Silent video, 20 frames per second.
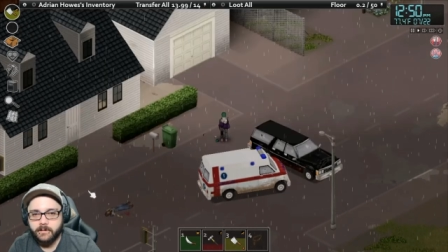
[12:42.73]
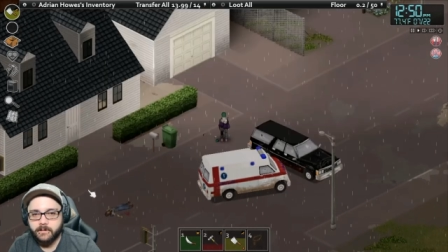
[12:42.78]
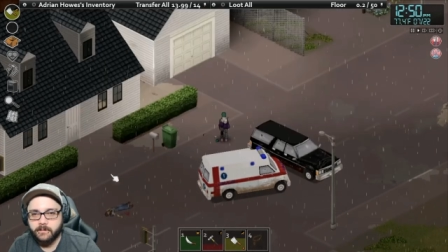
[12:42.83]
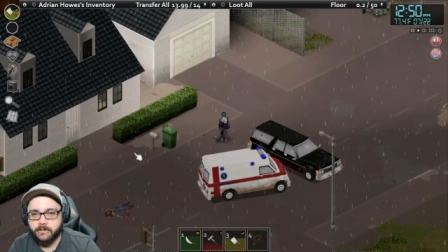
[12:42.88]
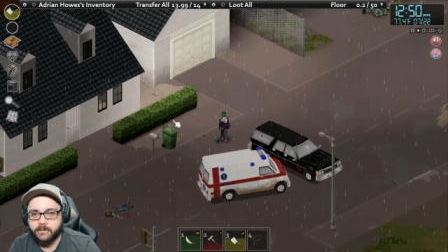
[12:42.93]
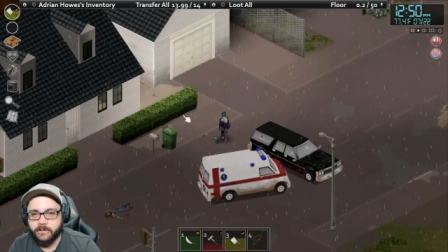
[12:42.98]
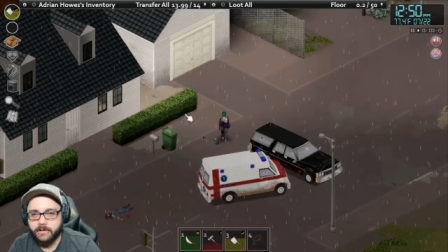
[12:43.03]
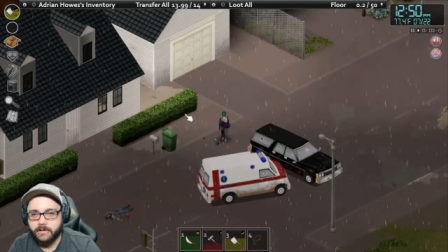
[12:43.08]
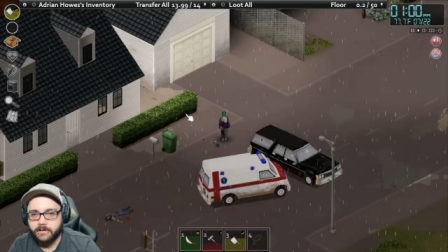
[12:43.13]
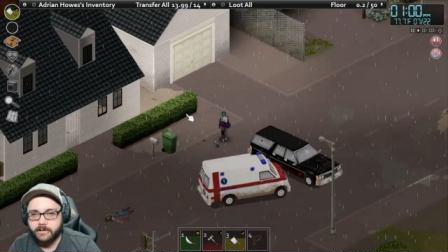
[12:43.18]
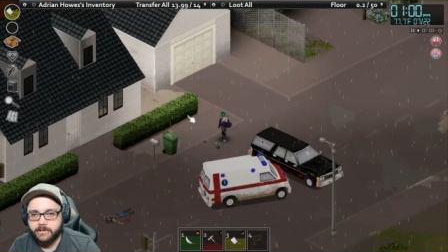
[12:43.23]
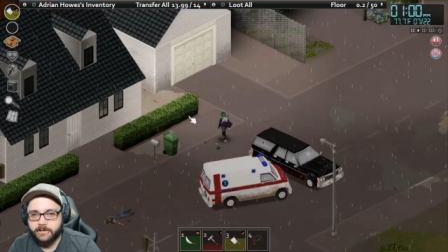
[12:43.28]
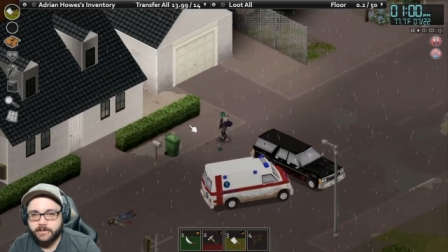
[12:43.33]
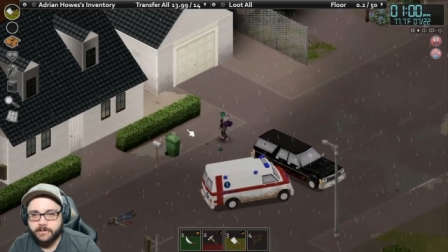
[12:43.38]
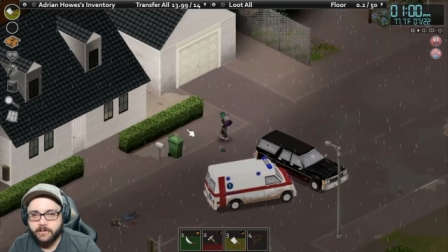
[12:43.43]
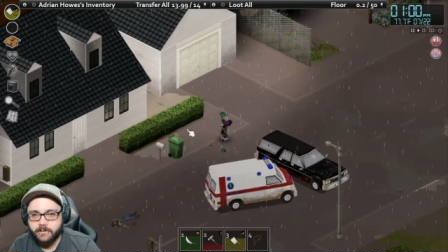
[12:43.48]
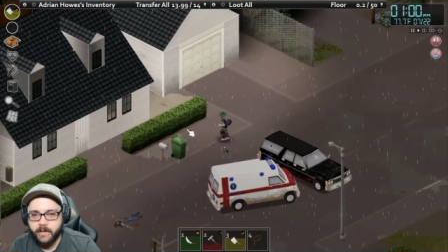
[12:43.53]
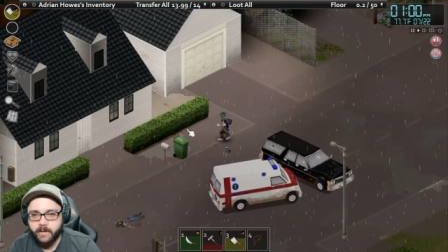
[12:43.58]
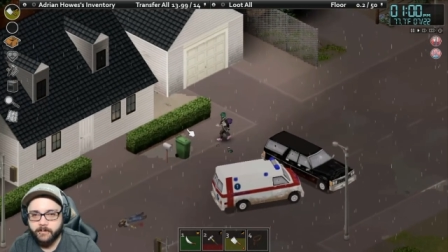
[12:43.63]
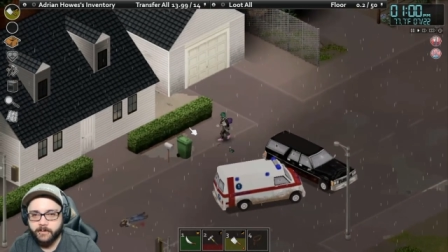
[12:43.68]
I don't need the
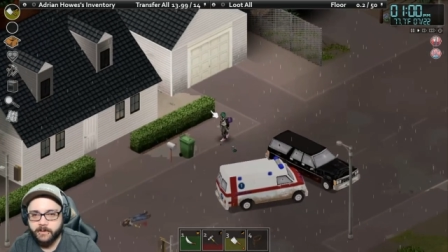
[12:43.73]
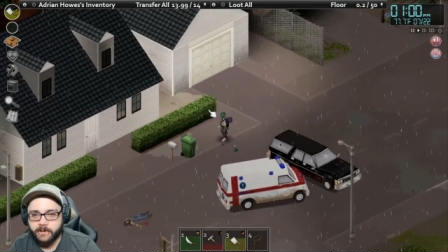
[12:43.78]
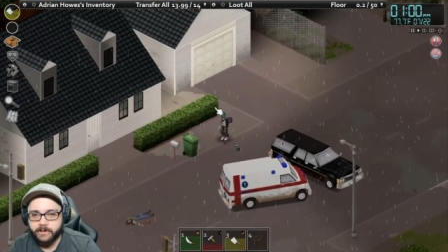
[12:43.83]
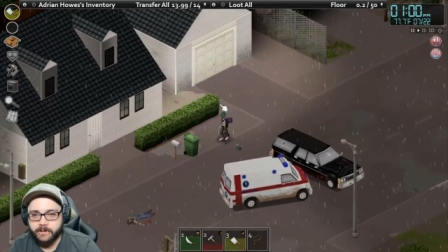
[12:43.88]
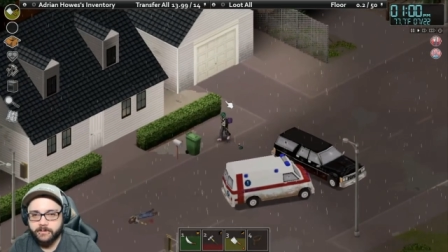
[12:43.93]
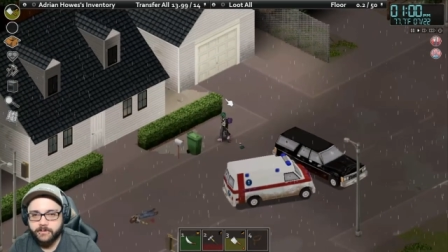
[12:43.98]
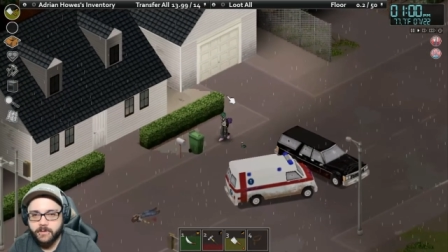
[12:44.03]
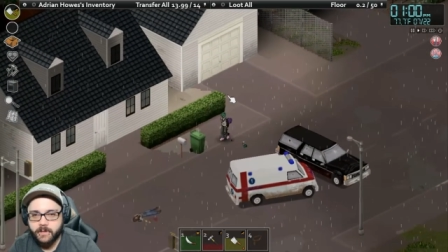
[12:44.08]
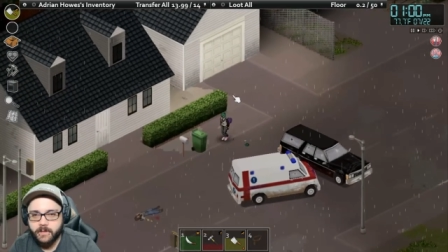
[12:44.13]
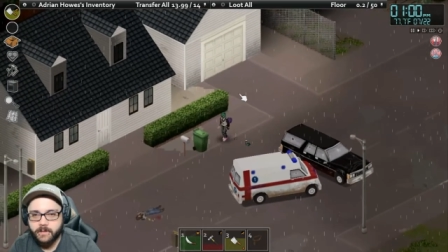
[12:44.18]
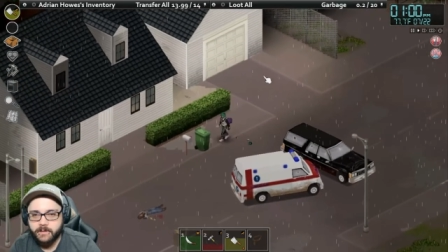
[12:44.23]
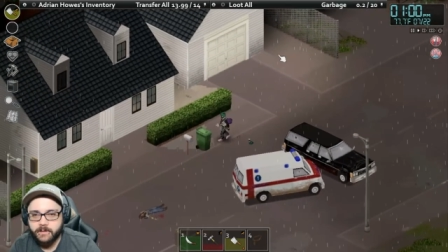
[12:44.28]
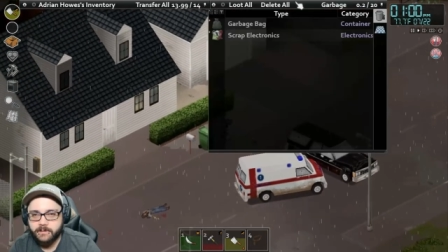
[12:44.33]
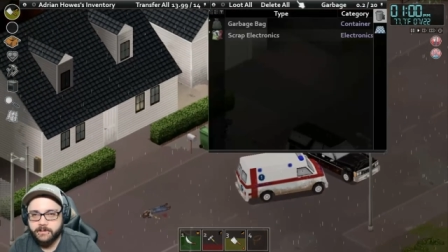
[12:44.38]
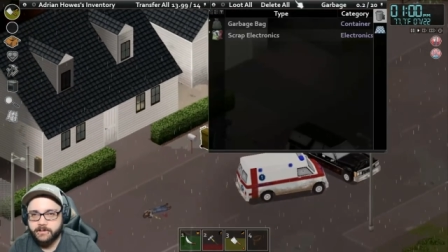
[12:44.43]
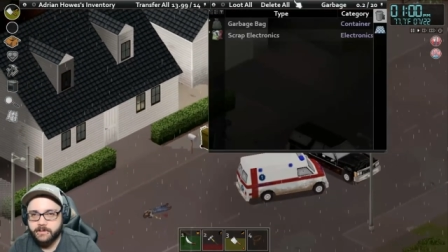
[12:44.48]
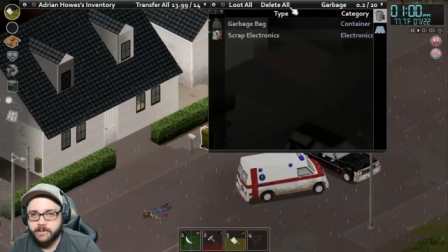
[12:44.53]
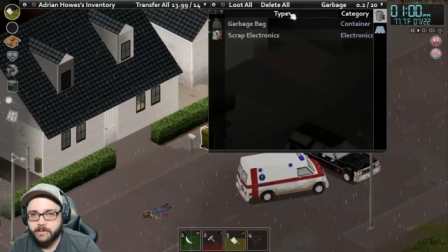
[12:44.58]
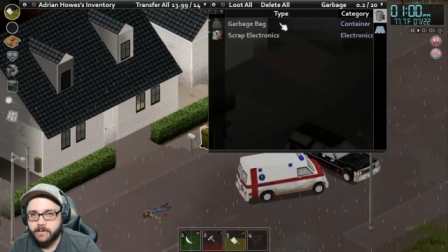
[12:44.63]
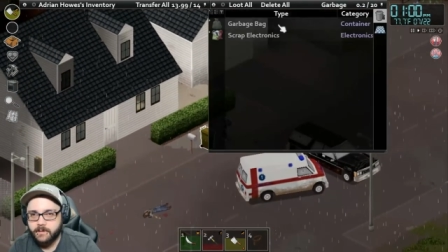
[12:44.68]
scrap
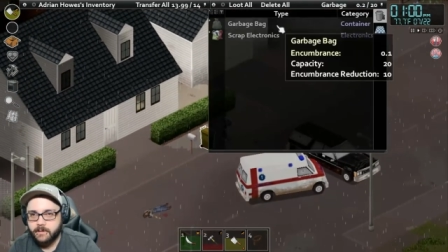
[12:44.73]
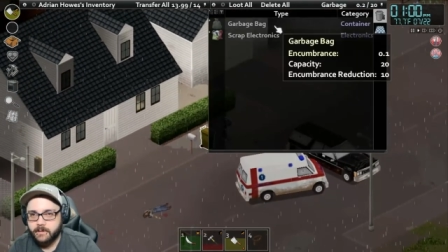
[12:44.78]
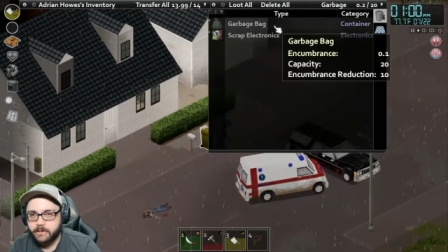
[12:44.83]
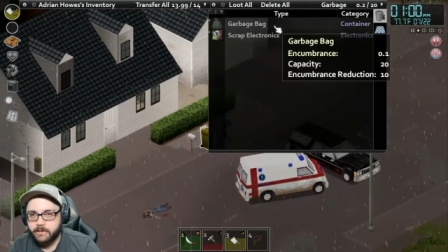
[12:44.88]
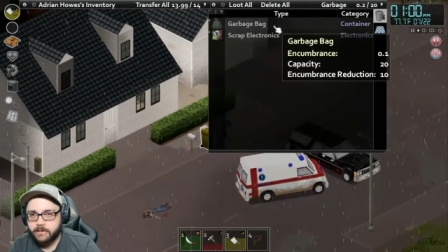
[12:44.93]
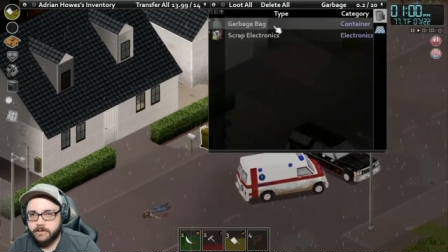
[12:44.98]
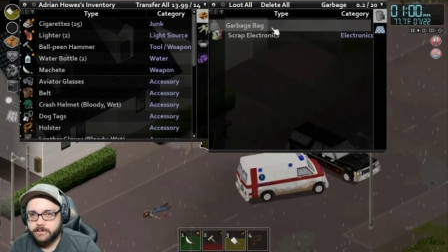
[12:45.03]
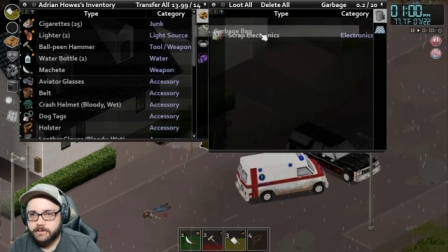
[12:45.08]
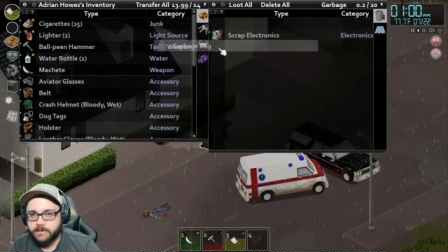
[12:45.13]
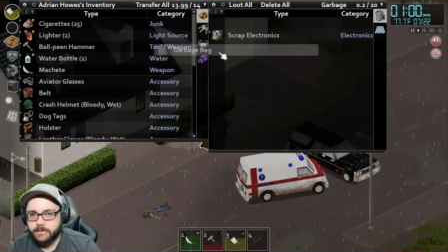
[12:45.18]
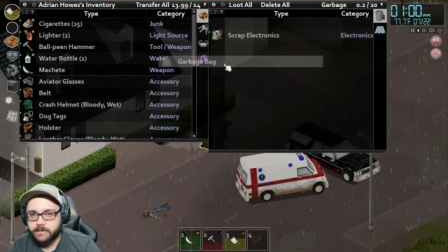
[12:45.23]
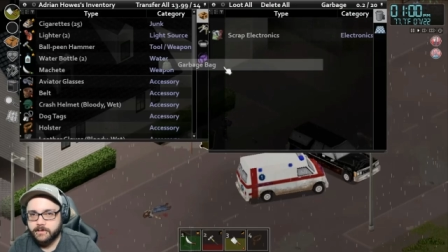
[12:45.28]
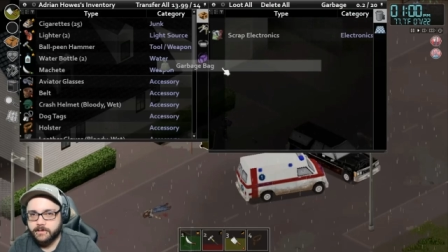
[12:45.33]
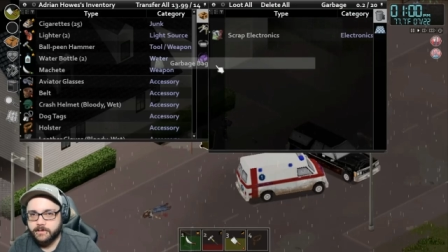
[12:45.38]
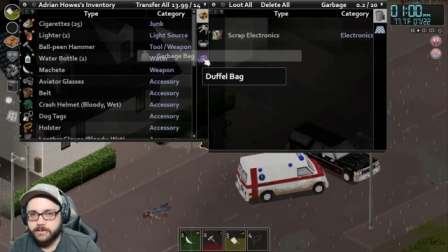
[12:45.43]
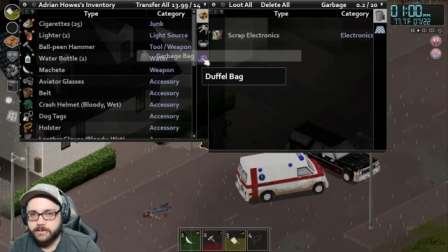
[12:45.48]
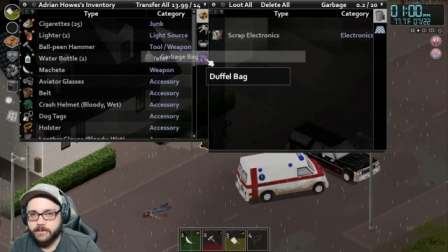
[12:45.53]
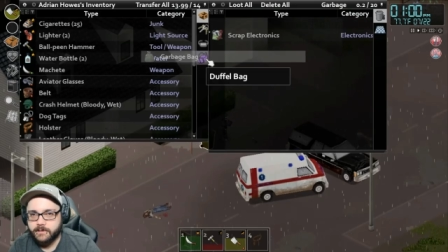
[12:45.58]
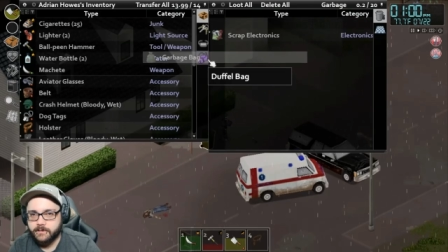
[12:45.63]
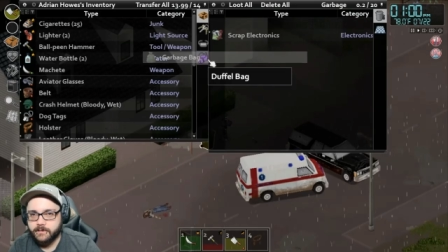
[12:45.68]
electronics. Let's get
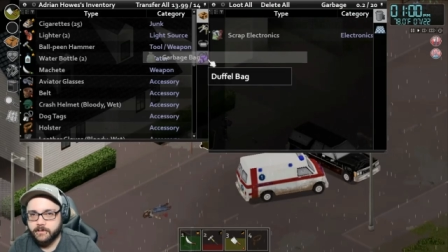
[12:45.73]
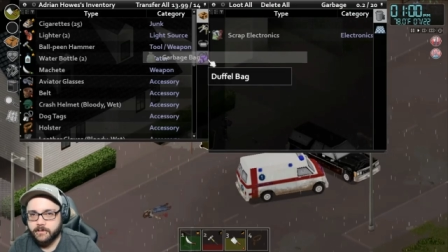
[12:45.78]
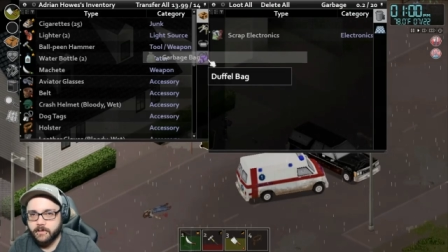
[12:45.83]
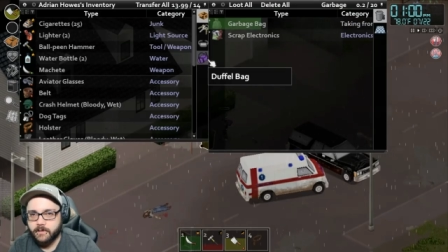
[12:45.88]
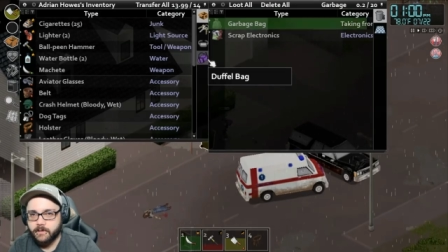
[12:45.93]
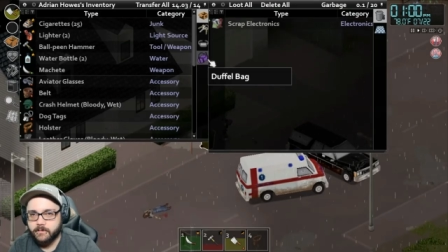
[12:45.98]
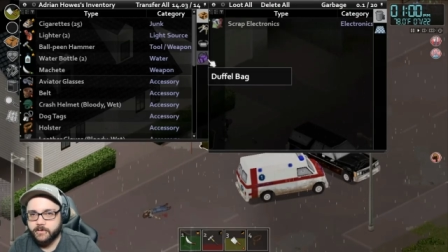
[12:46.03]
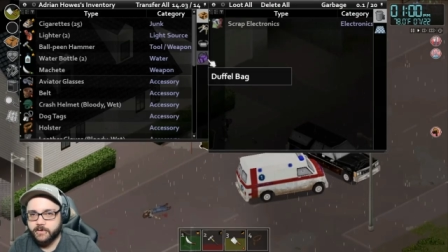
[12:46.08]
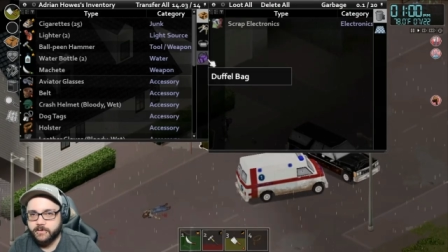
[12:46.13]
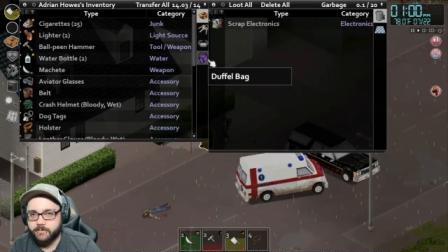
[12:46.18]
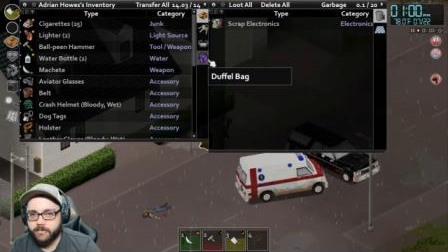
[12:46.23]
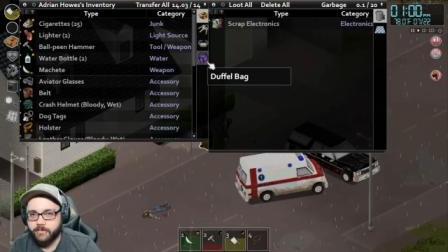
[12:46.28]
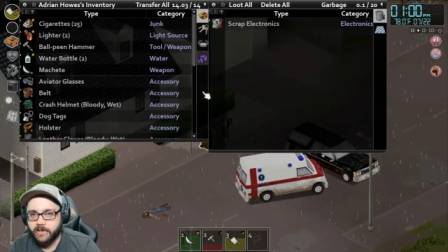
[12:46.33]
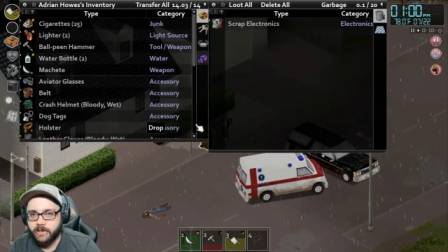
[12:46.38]
this other garbage